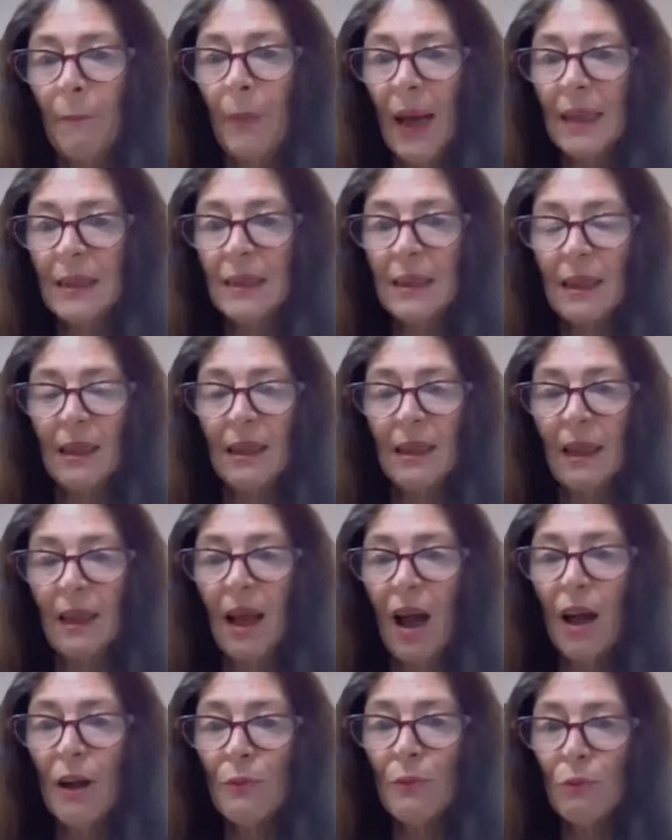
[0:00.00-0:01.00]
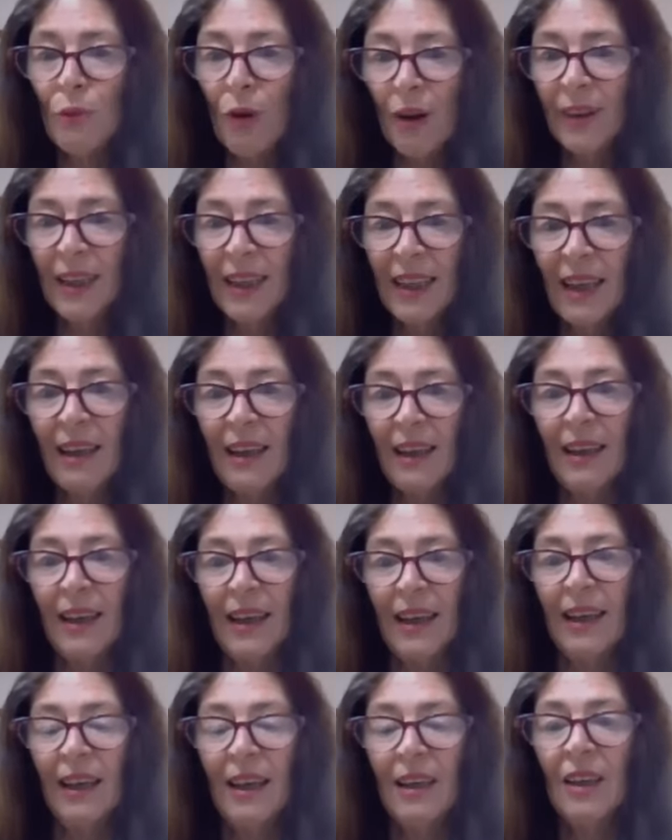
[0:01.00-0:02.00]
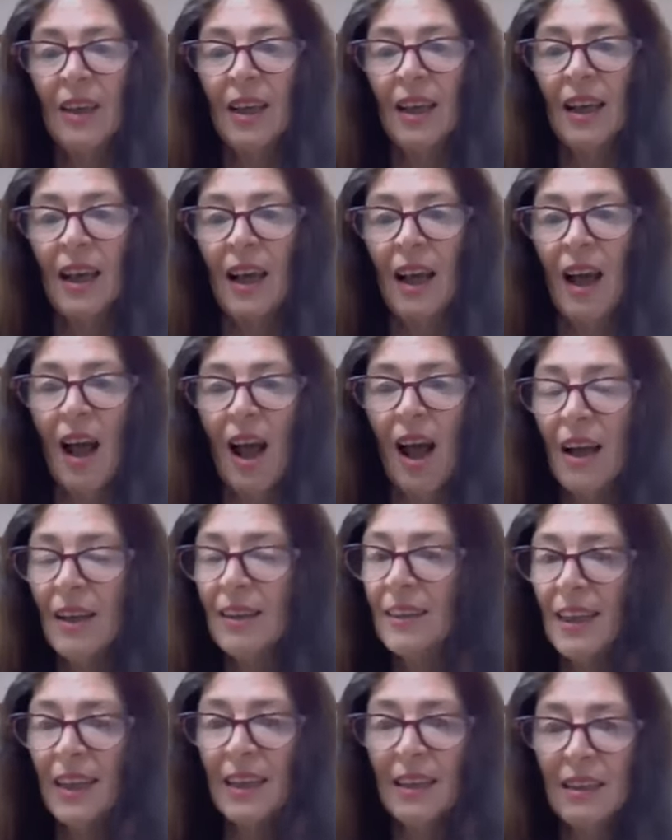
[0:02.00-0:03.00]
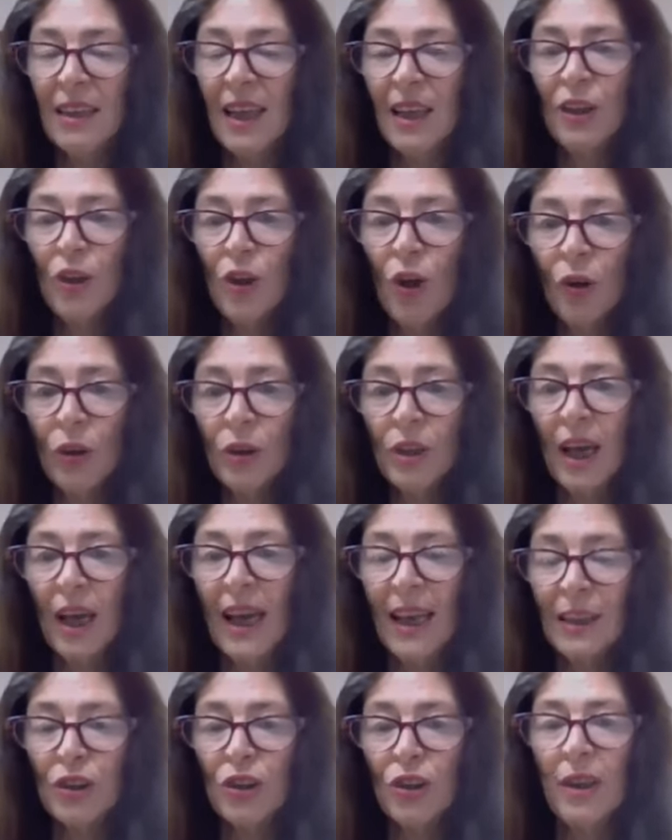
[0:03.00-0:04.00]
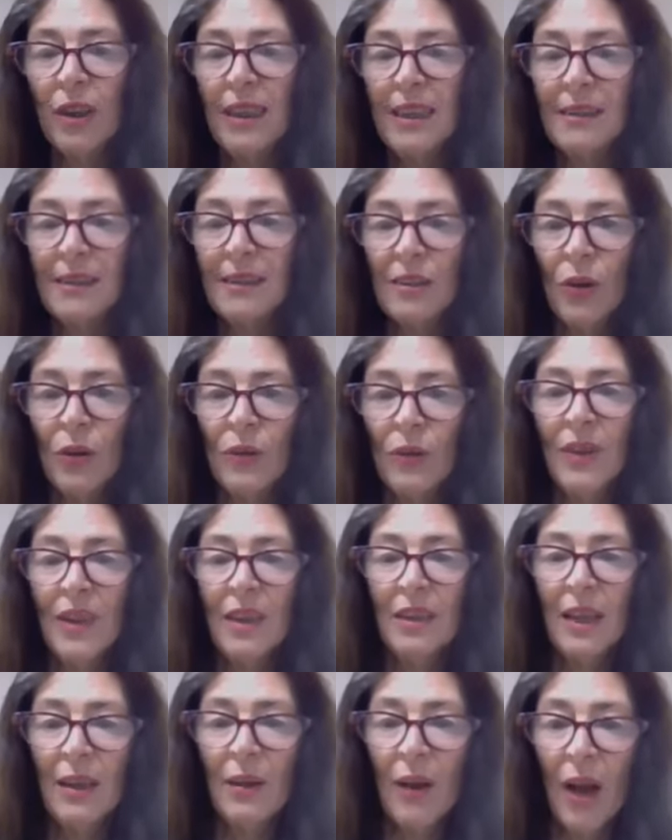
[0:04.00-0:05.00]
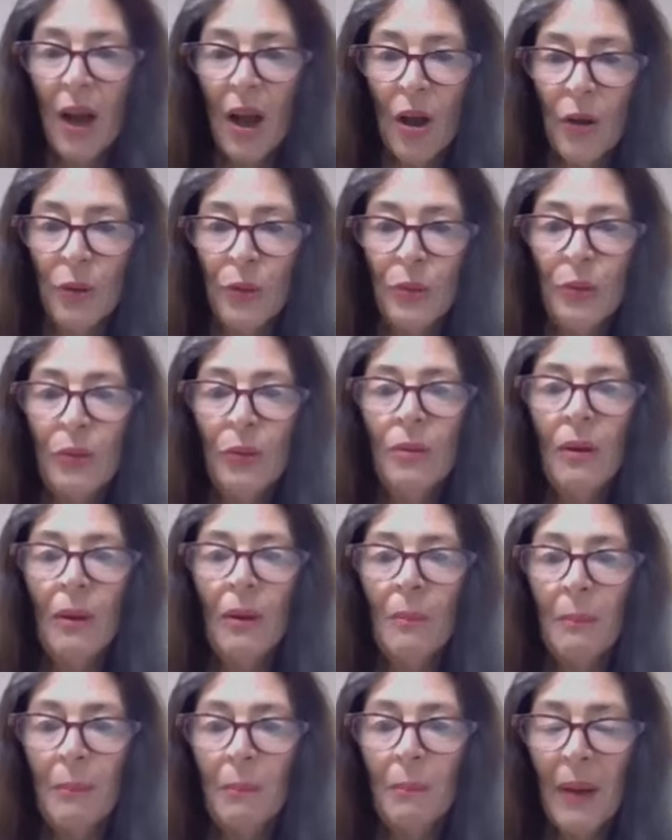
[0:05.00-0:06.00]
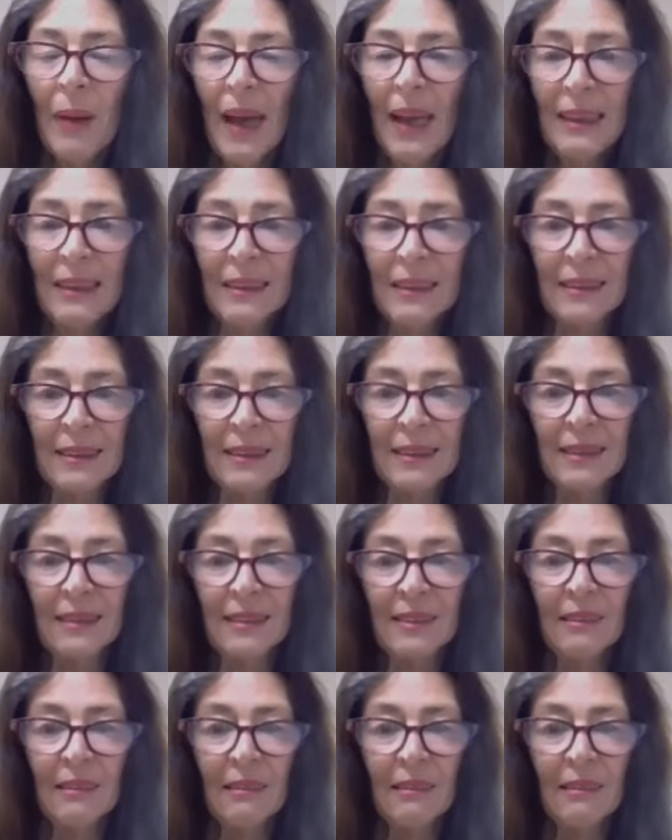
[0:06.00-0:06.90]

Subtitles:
But ironically, I think they're not actually serving their own base.